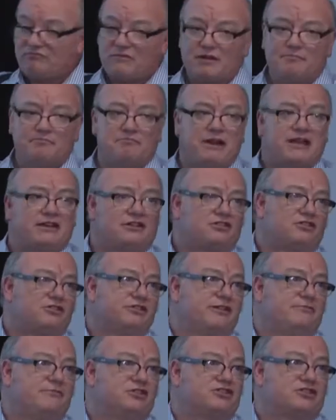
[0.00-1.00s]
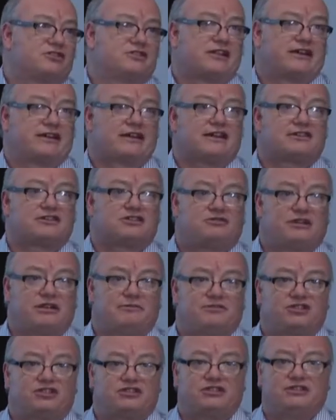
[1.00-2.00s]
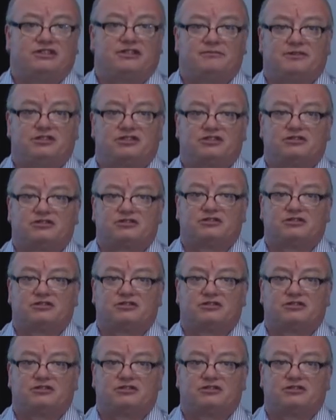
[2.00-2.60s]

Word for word: medical images like x-ray machine images.